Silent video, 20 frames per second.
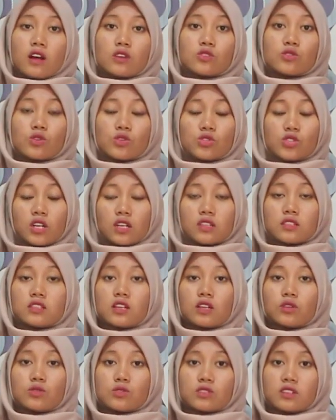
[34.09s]
social
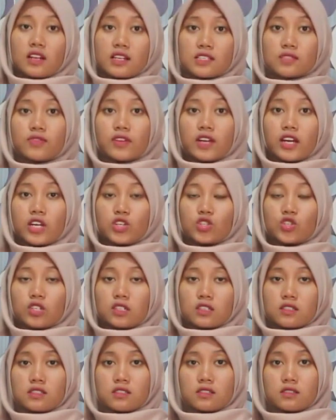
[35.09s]
status
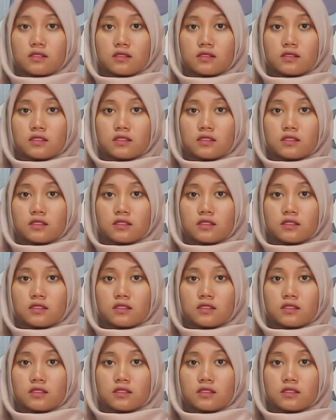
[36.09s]
classifications.